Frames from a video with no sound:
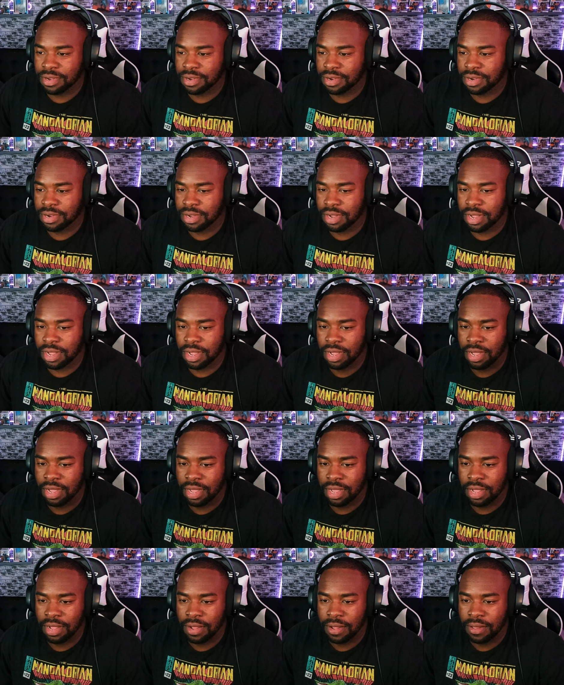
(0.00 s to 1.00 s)

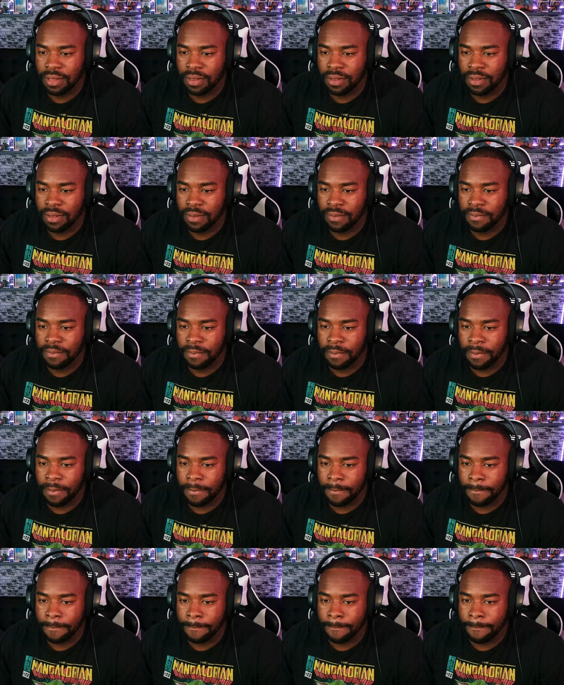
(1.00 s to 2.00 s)

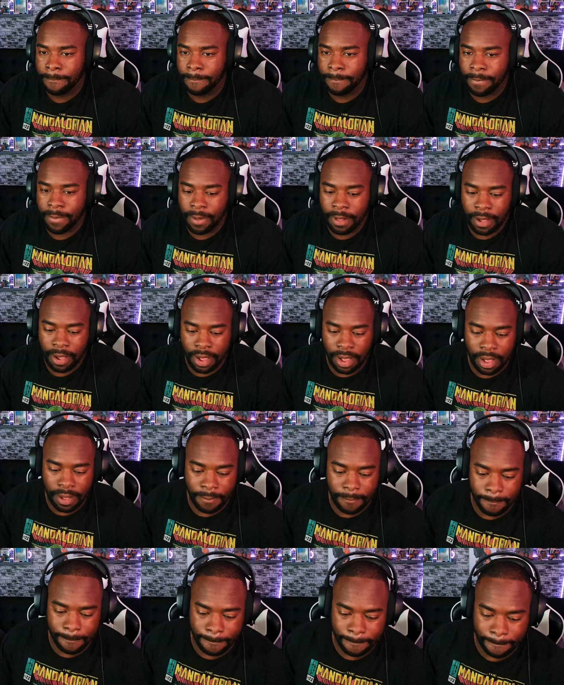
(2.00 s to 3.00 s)

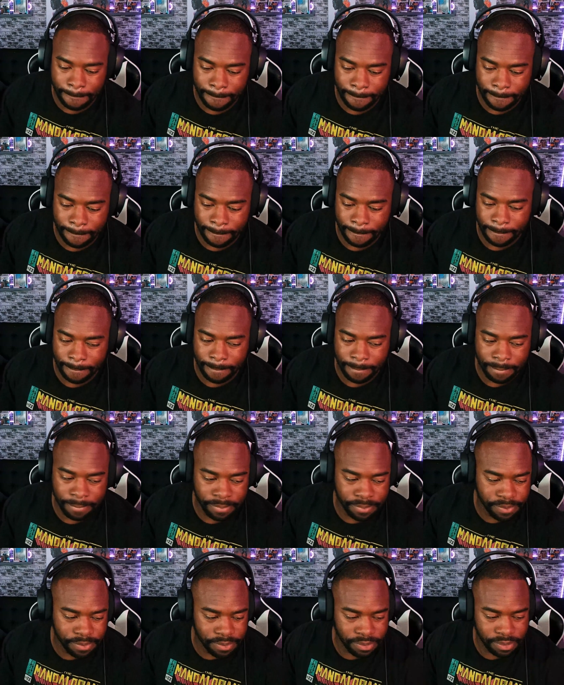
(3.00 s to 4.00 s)

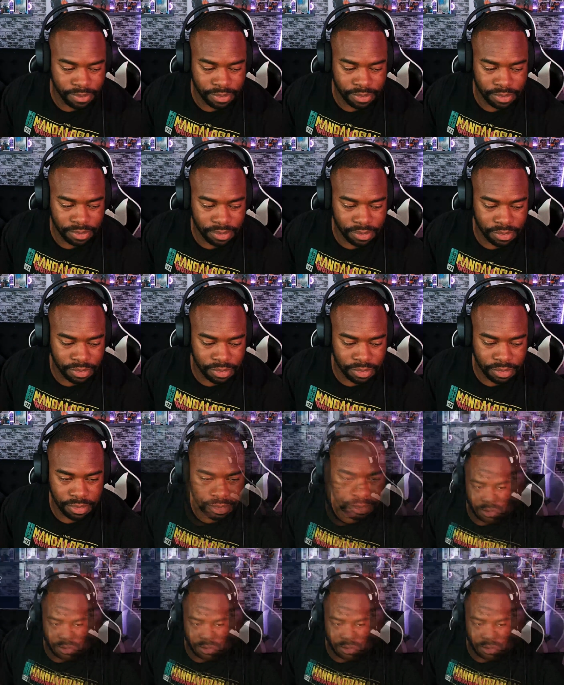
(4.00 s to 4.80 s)
(silence)